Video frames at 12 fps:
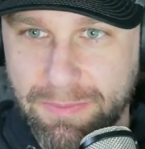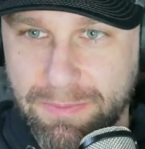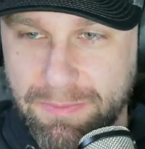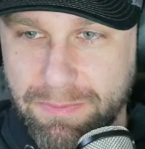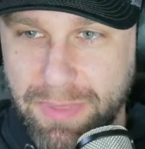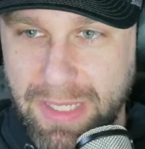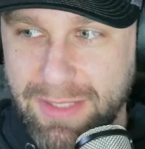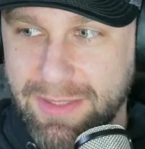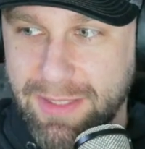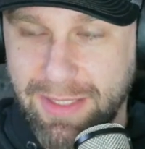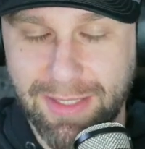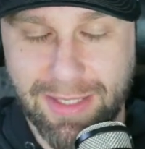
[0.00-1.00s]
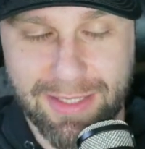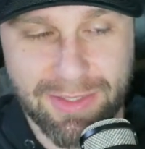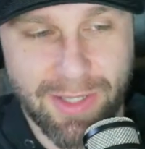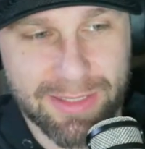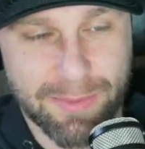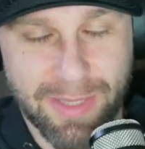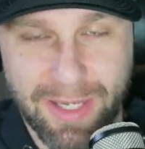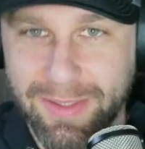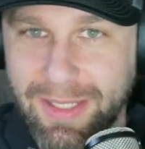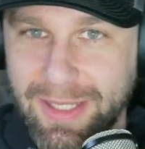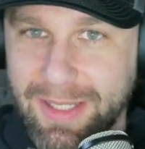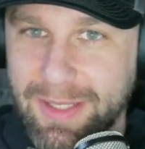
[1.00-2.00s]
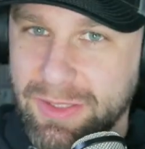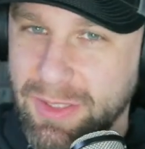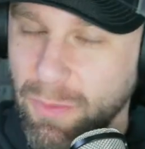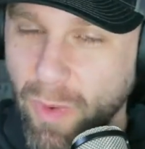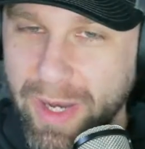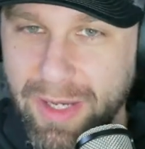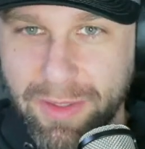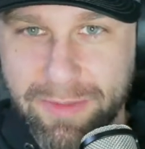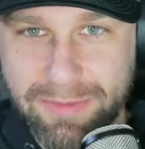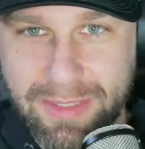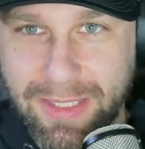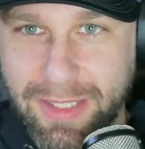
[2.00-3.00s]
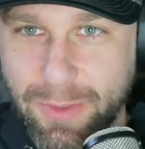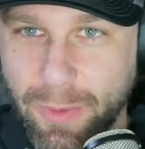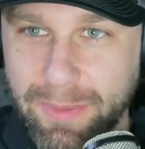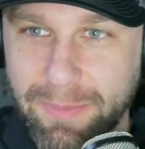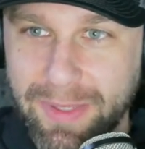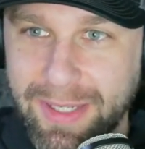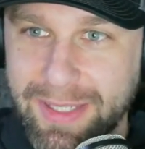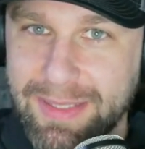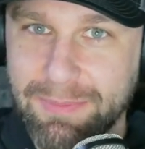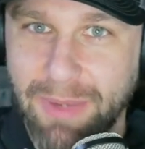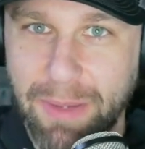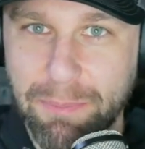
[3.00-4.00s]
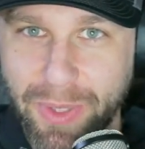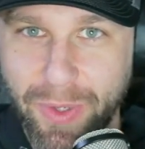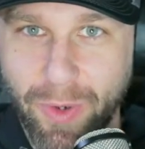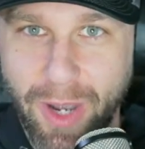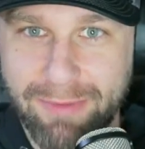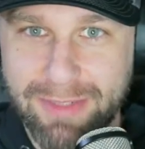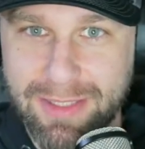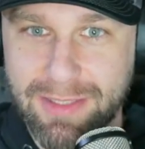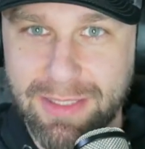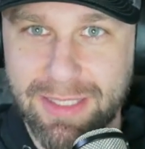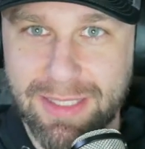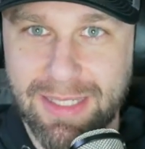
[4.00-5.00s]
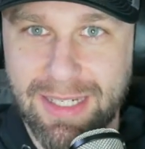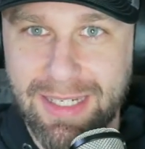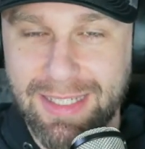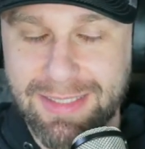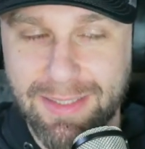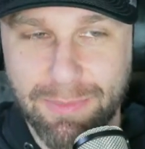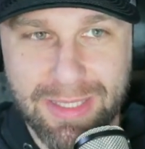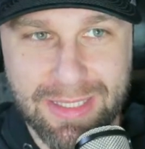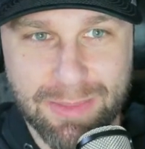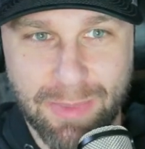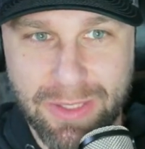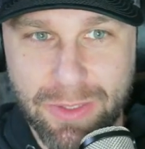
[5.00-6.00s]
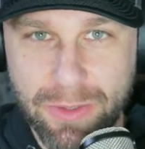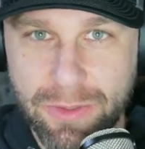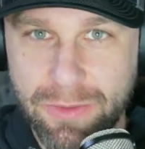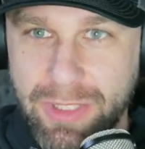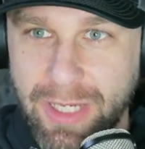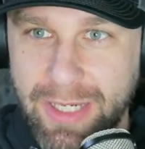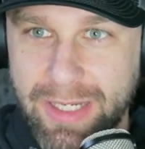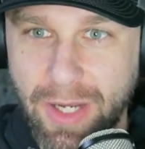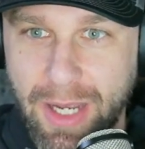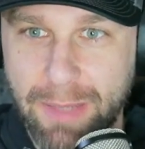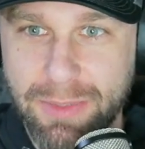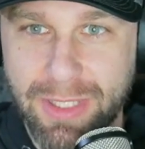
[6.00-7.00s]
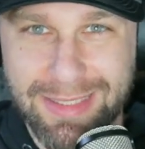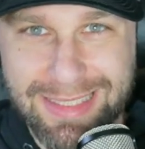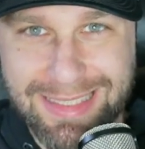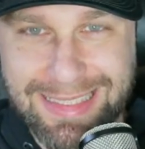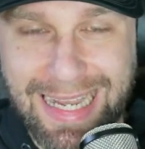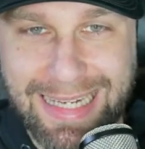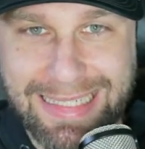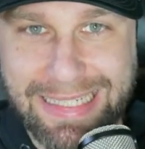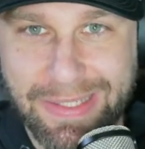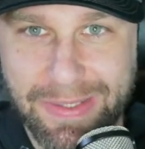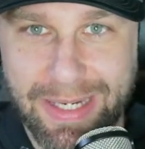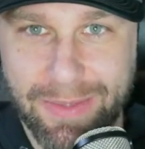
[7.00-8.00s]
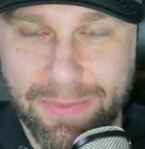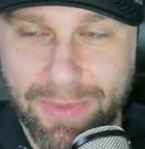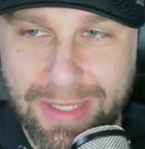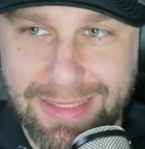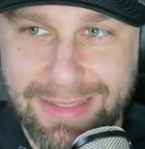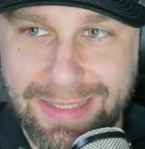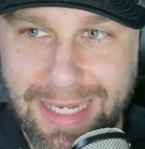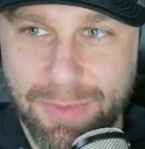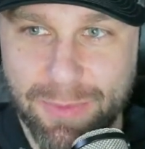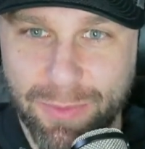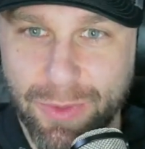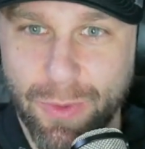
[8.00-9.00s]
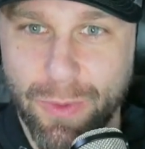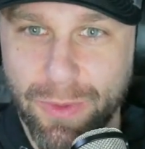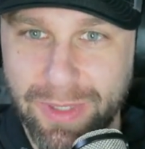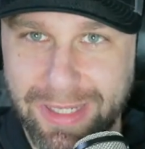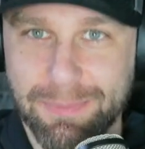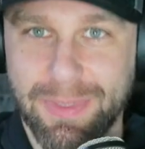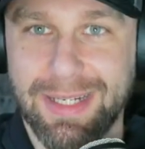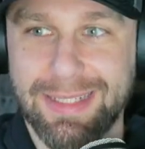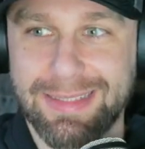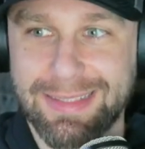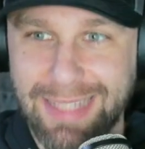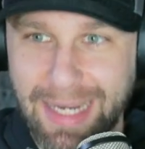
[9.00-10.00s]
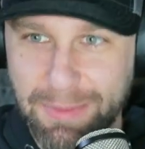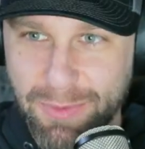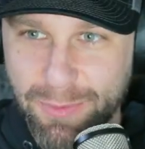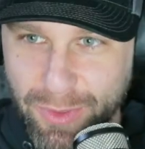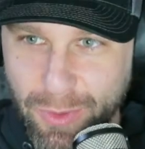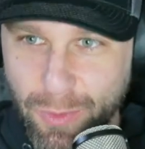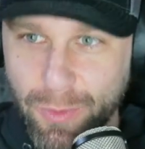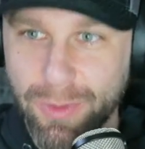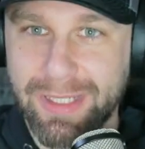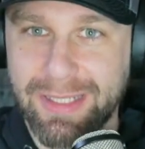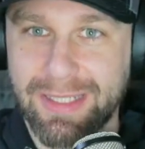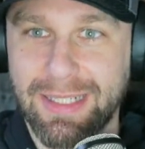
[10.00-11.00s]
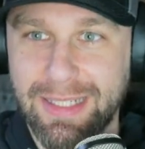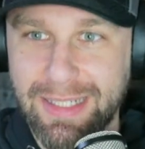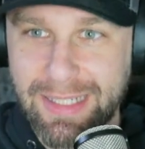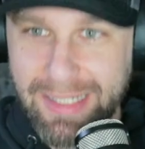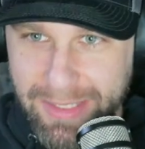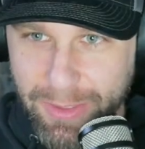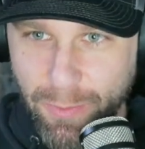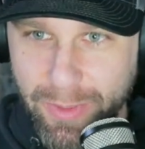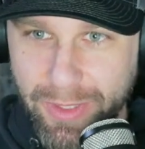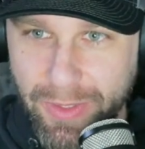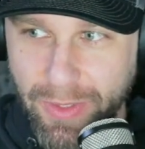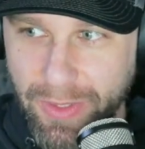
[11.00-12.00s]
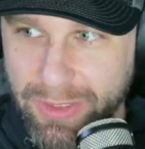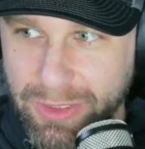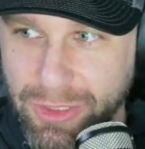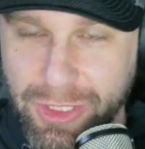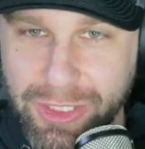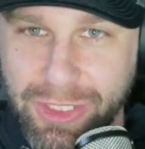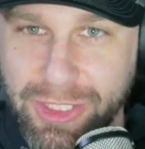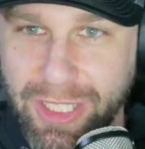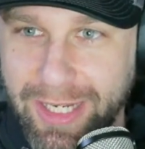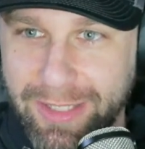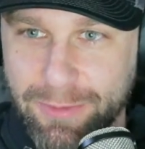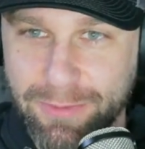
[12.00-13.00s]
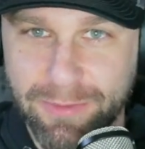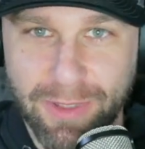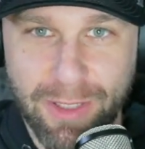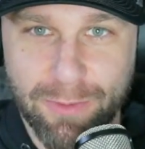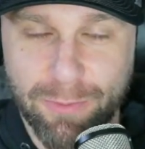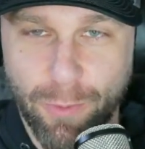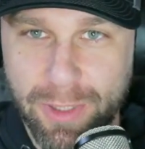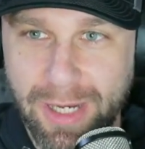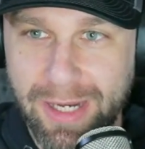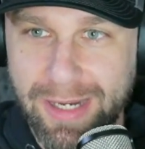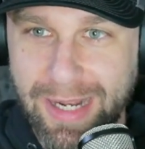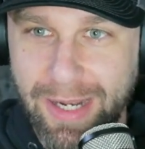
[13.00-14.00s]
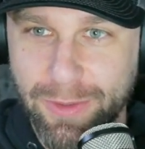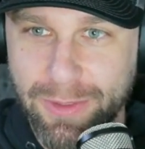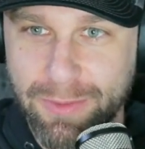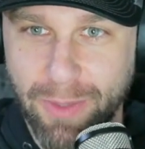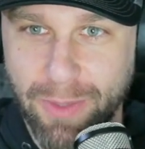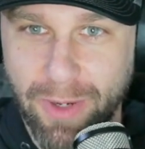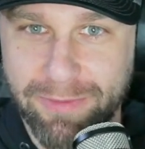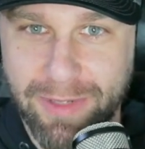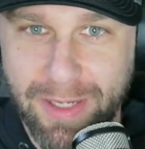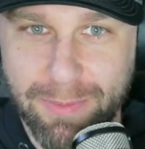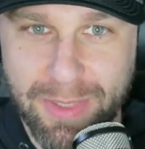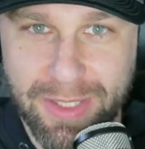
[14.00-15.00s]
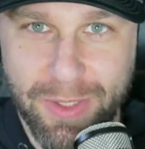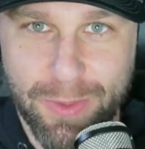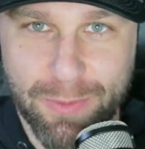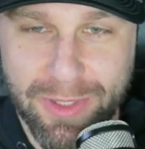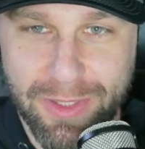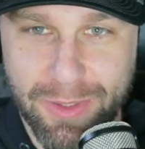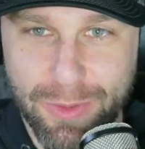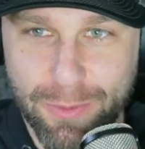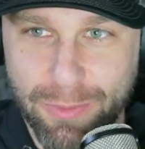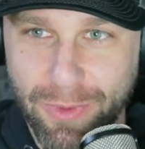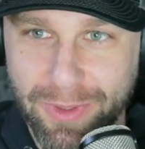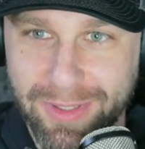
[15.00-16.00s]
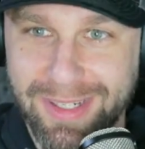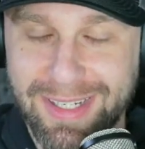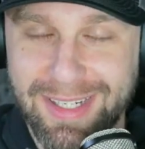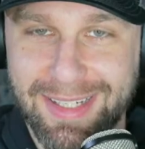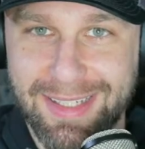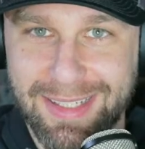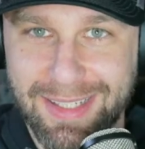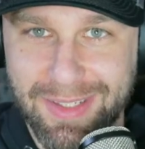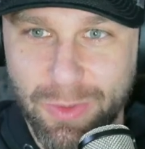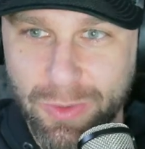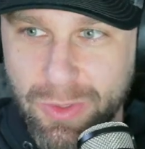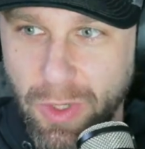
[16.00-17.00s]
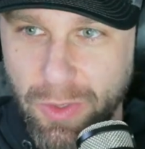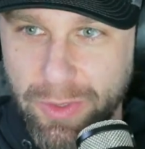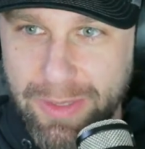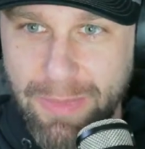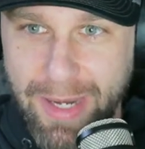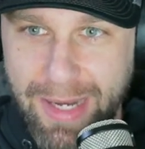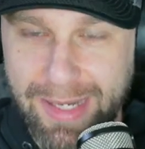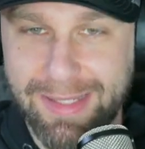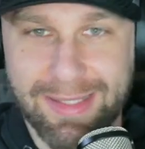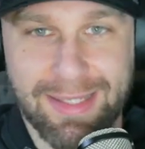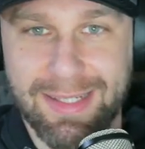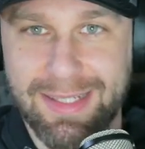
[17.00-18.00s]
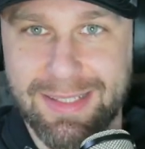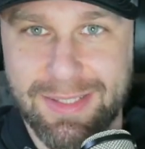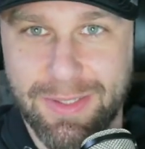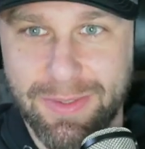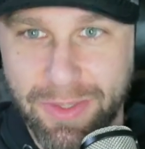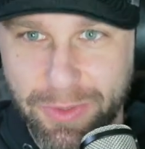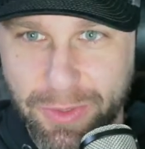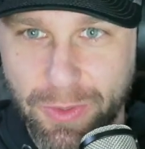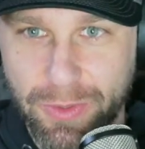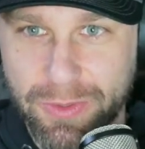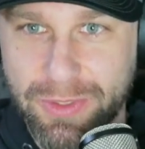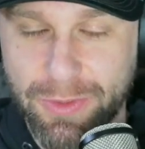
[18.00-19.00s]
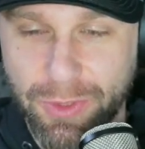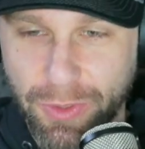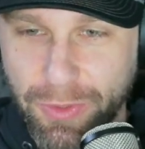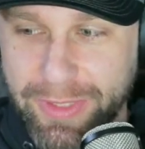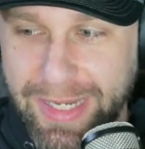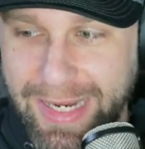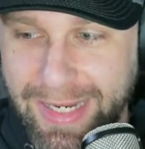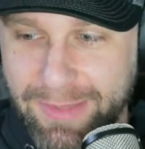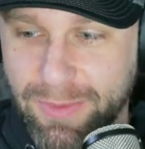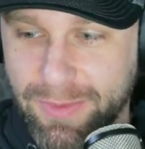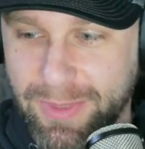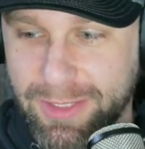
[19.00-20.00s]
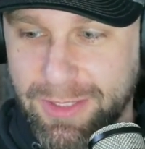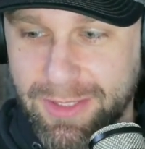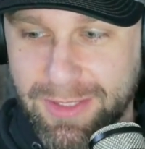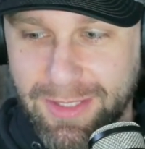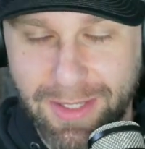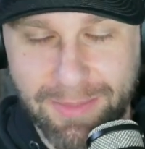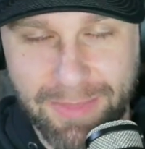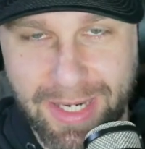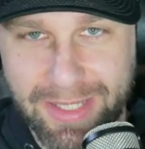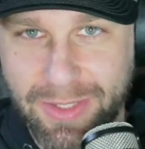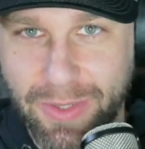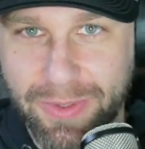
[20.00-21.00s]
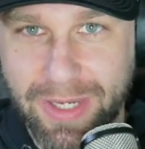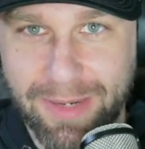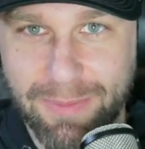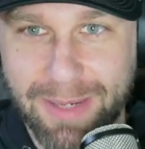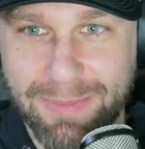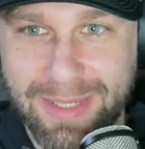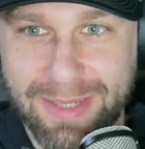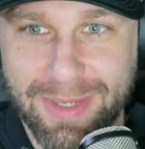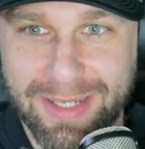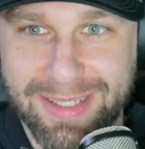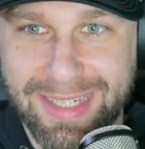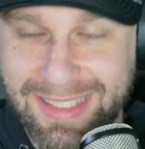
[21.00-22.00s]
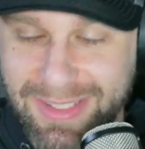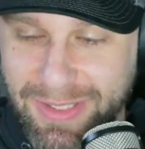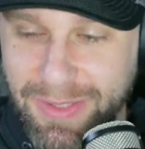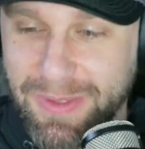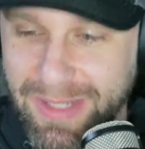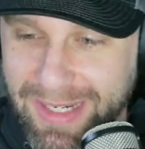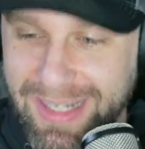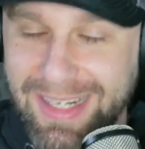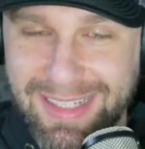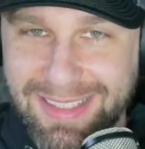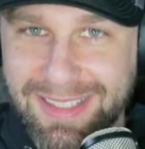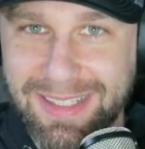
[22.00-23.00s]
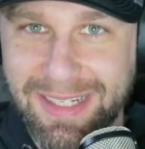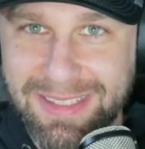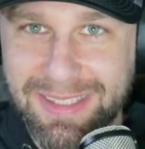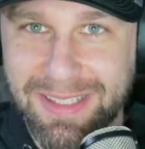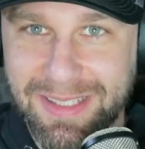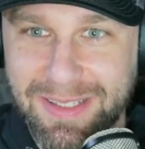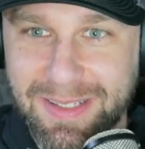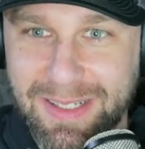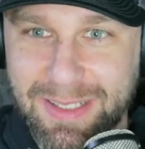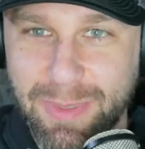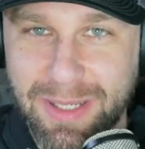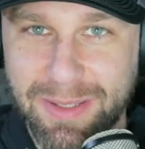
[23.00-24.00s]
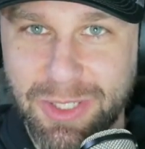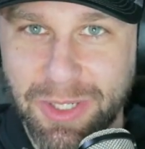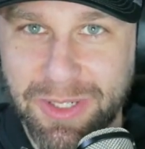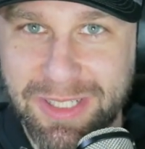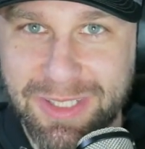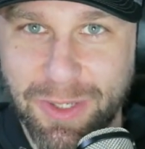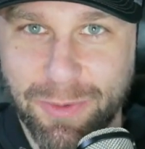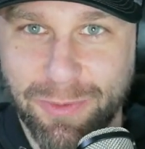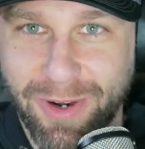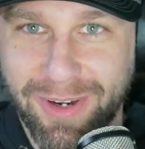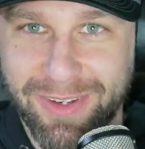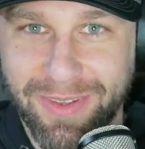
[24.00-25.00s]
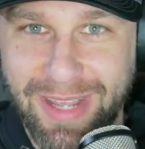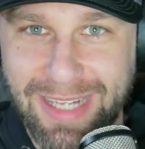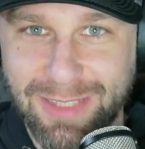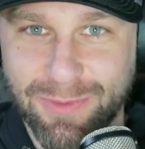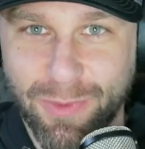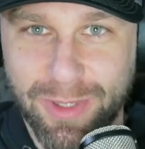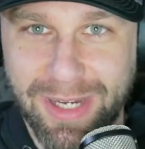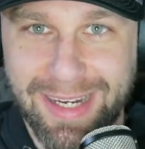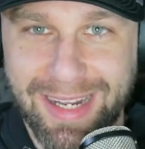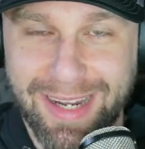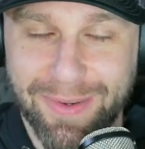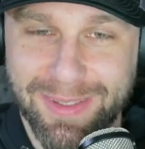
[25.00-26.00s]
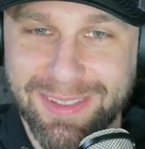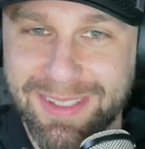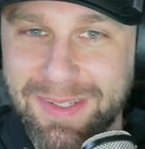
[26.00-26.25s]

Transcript: piece, and I talked about some weightlifting equipment, my bow, obviously. I said, because my new shiny object is not here yet at the time of recording, but at the time of recording here, we are just shy of 48 hours, my wife and I being home with a newborn, little Carly May. So another girl, so girl dad, which is man, it's okay by me, but yeah. So it's been a journey so far to the last 48 hours.